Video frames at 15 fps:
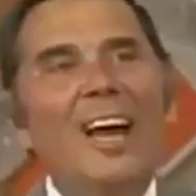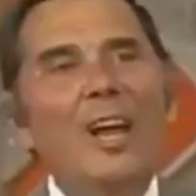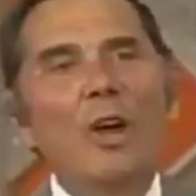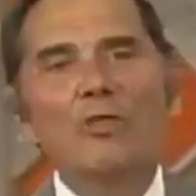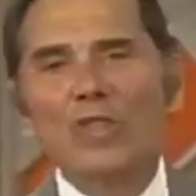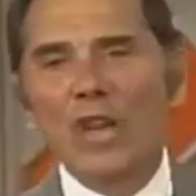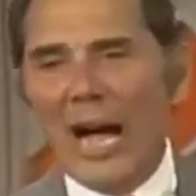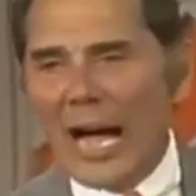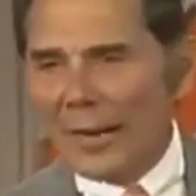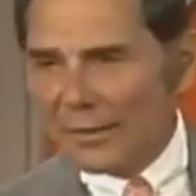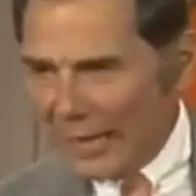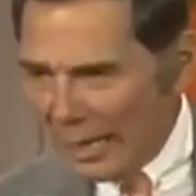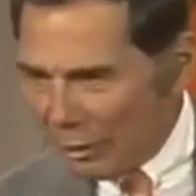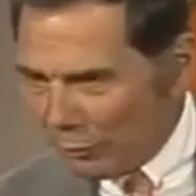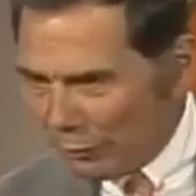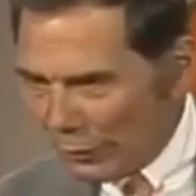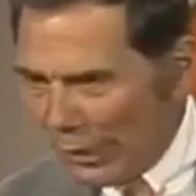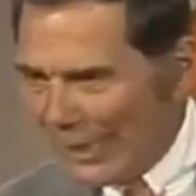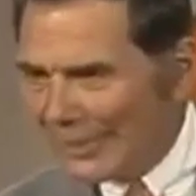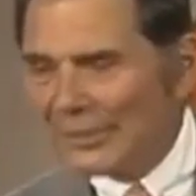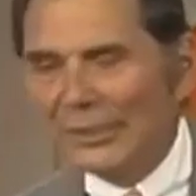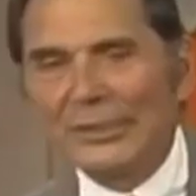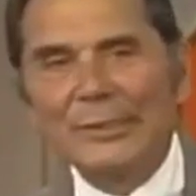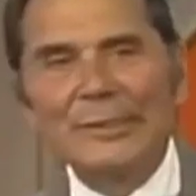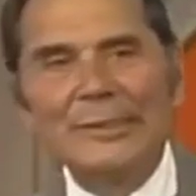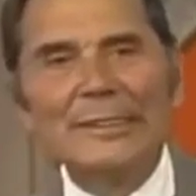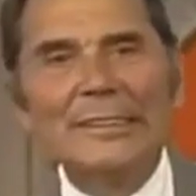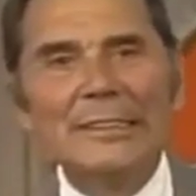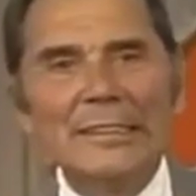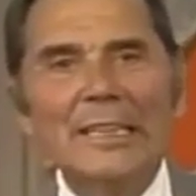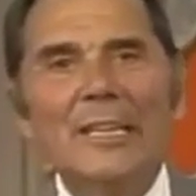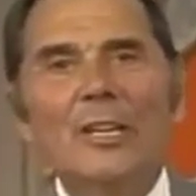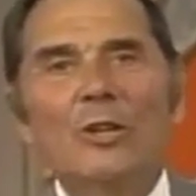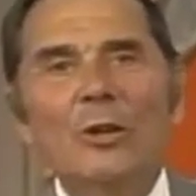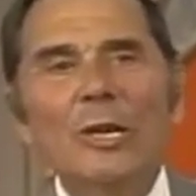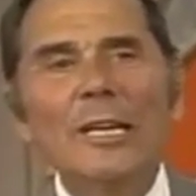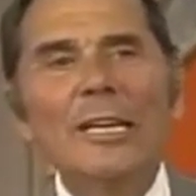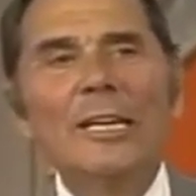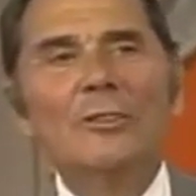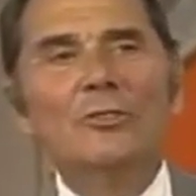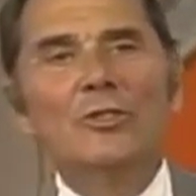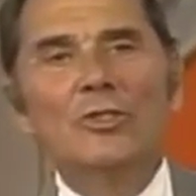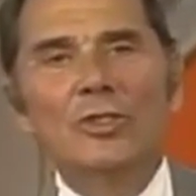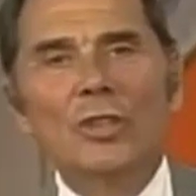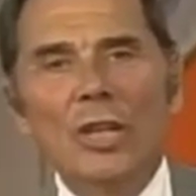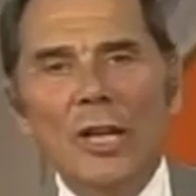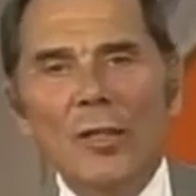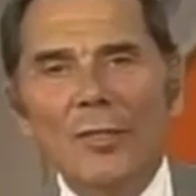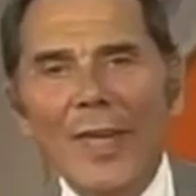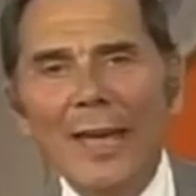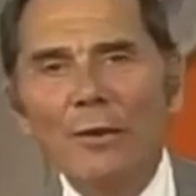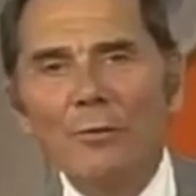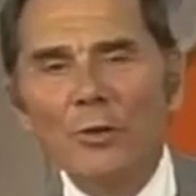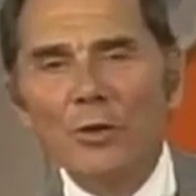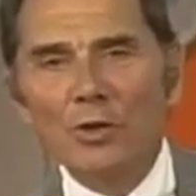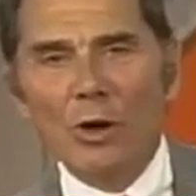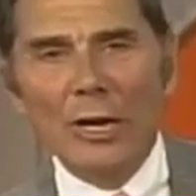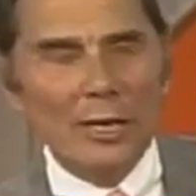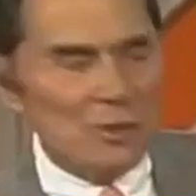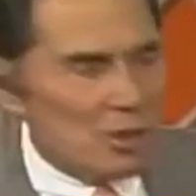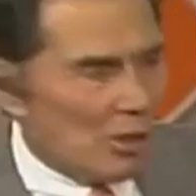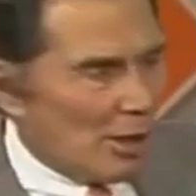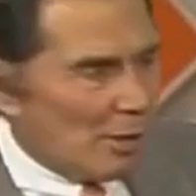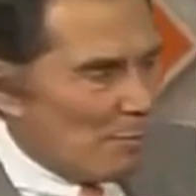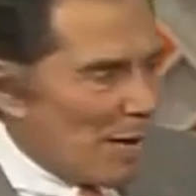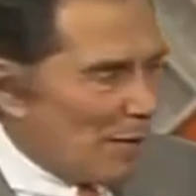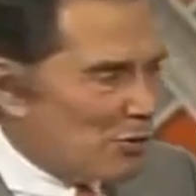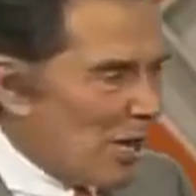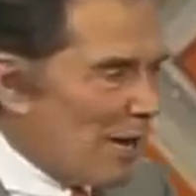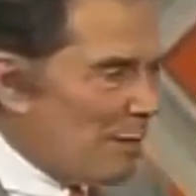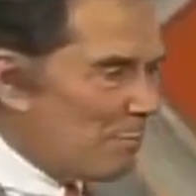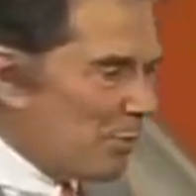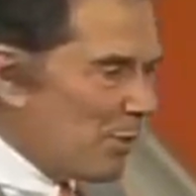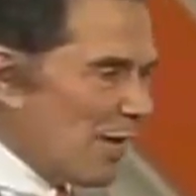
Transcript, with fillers: Hello, John. Thank you, friends. Greetings. Oh, thank you for joining us here on Match Game